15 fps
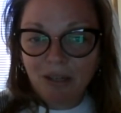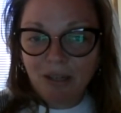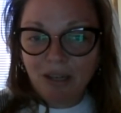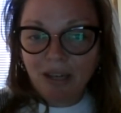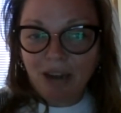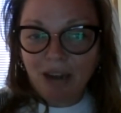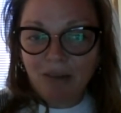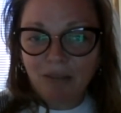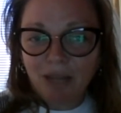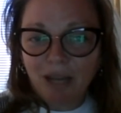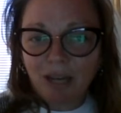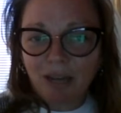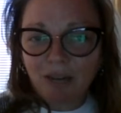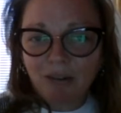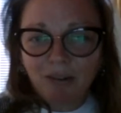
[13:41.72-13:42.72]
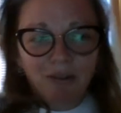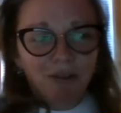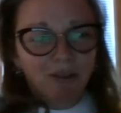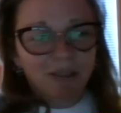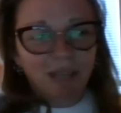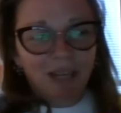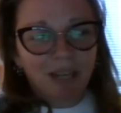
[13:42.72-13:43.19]
And I was like, is
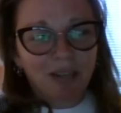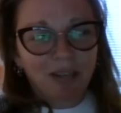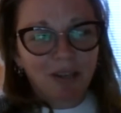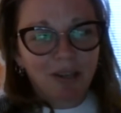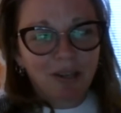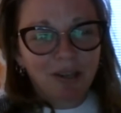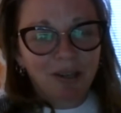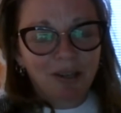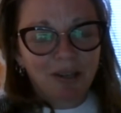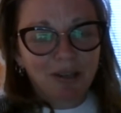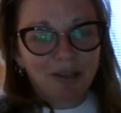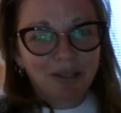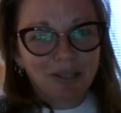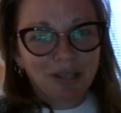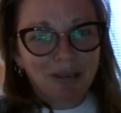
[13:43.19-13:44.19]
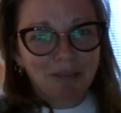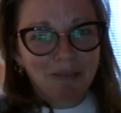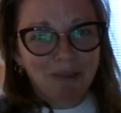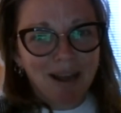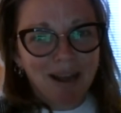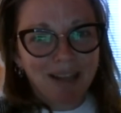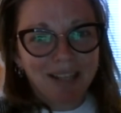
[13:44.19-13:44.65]
that good or is that a
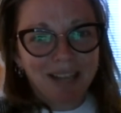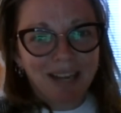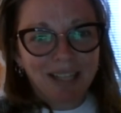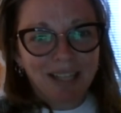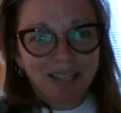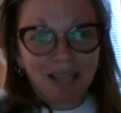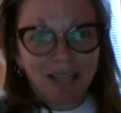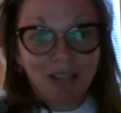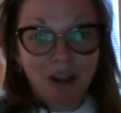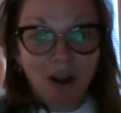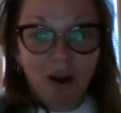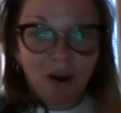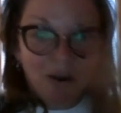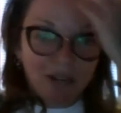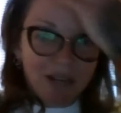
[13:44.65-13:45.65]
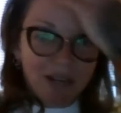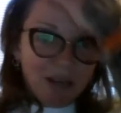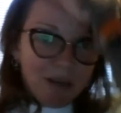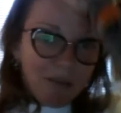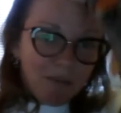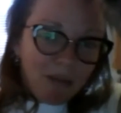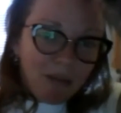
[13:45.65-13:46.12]
bad thing? And he's like, no,
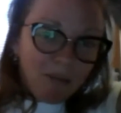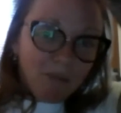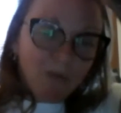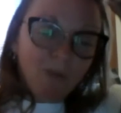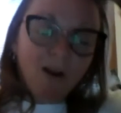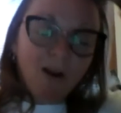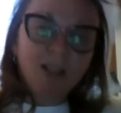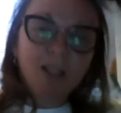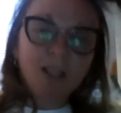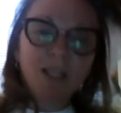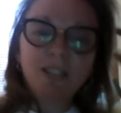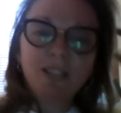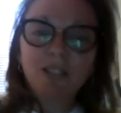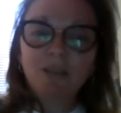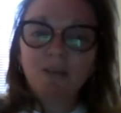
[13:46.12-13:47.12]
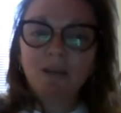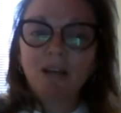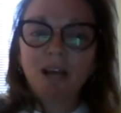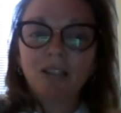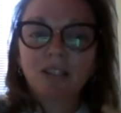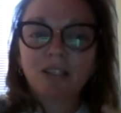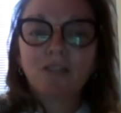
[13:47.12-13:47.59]
people want to listen to you
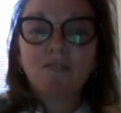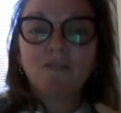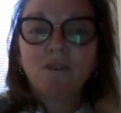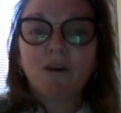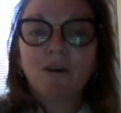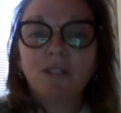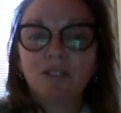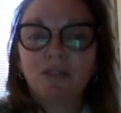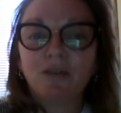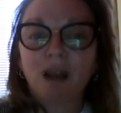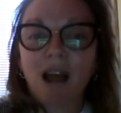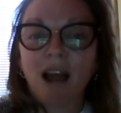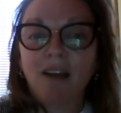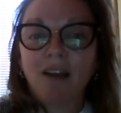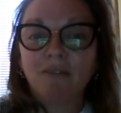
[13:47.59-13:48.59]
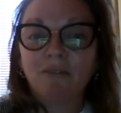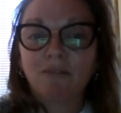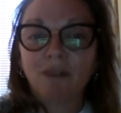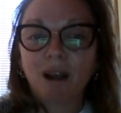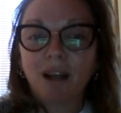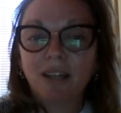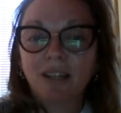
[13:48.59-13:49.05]
because of the voice you have,
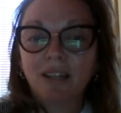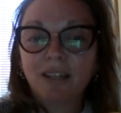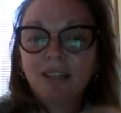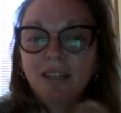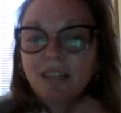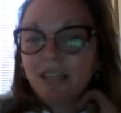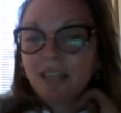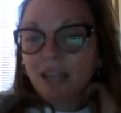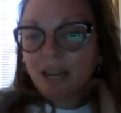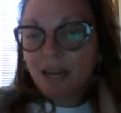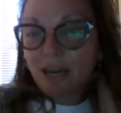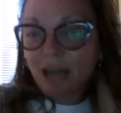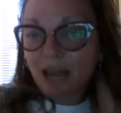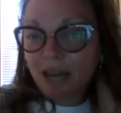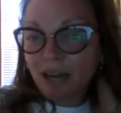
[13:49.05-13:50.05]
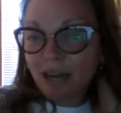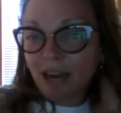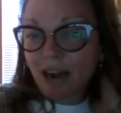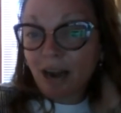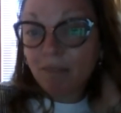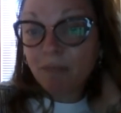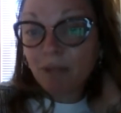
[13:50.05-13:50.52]
right? And
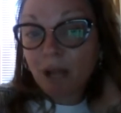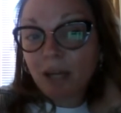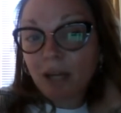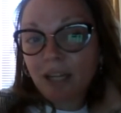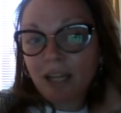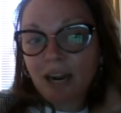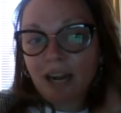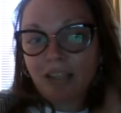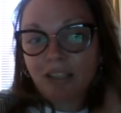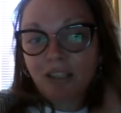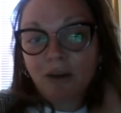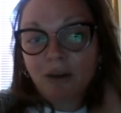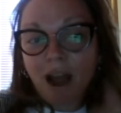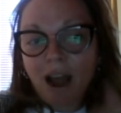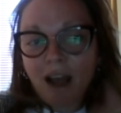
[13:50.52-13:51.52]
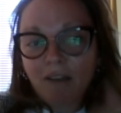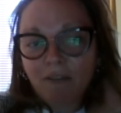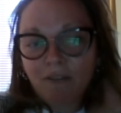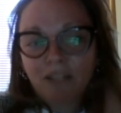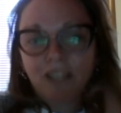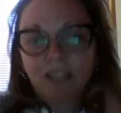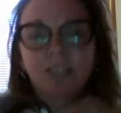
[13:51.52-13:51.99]
I'm lucky that I do
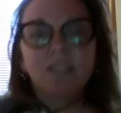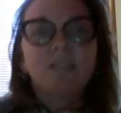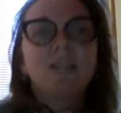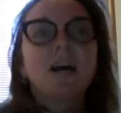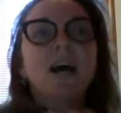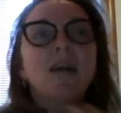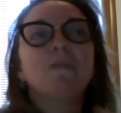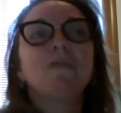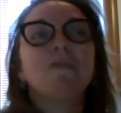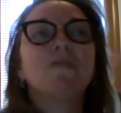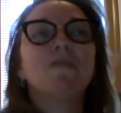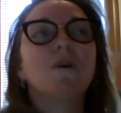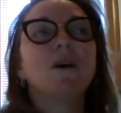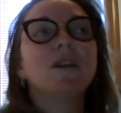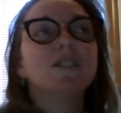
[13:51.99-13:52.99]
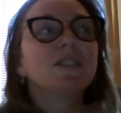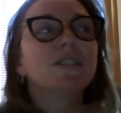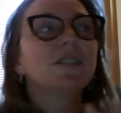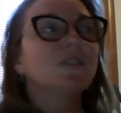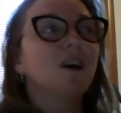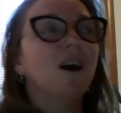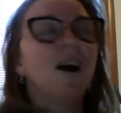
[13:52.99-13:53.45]
have this type of voice,
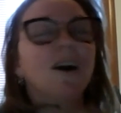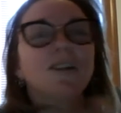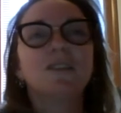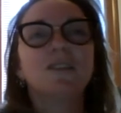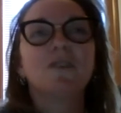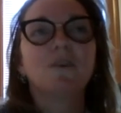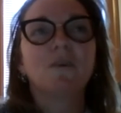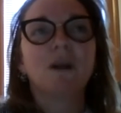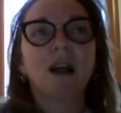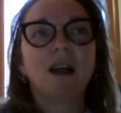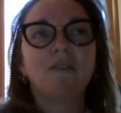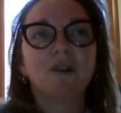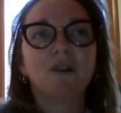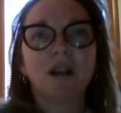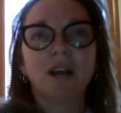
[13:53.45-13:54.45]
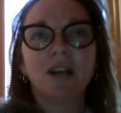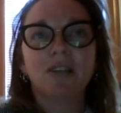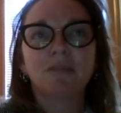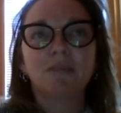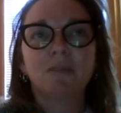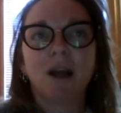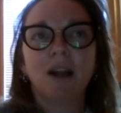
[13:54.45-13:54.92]
this octave or whatever it
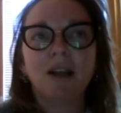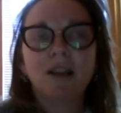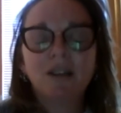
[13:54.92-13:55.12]
is. But